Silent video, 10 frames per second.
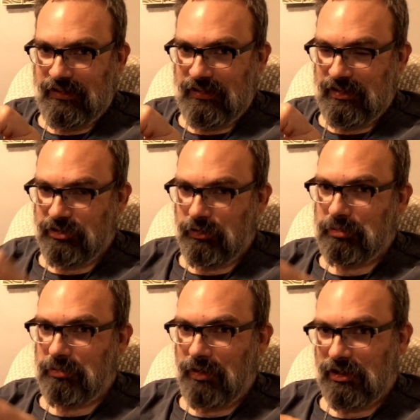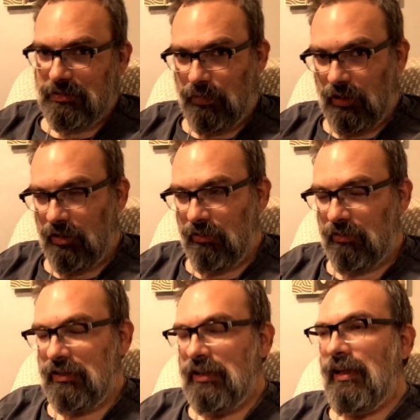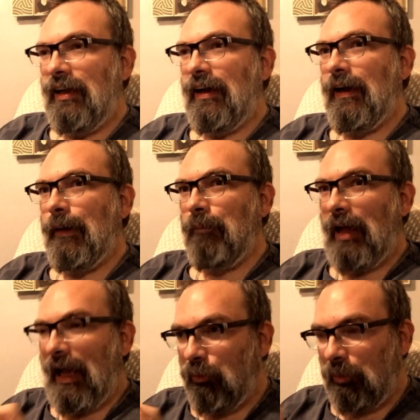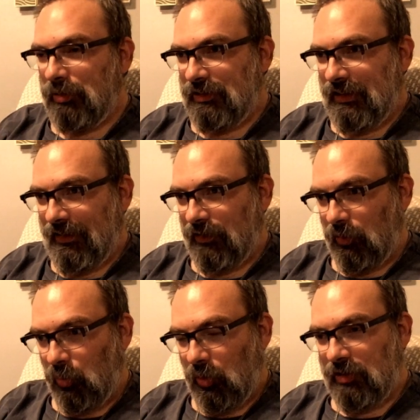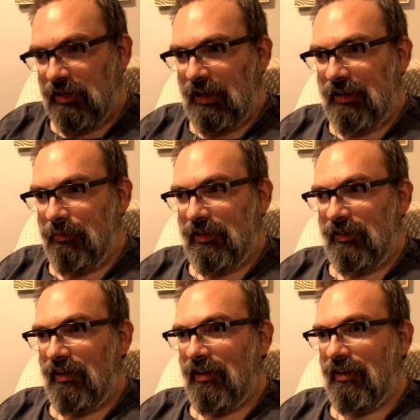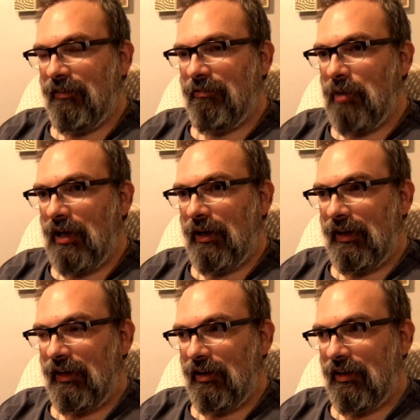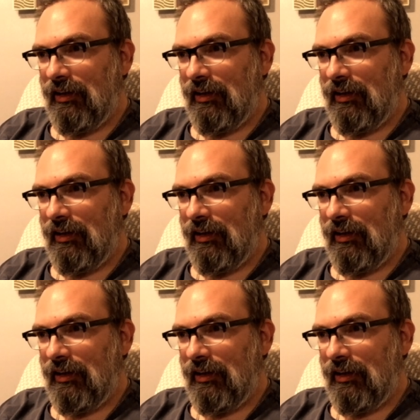in the description box below, I will put together a Word document of my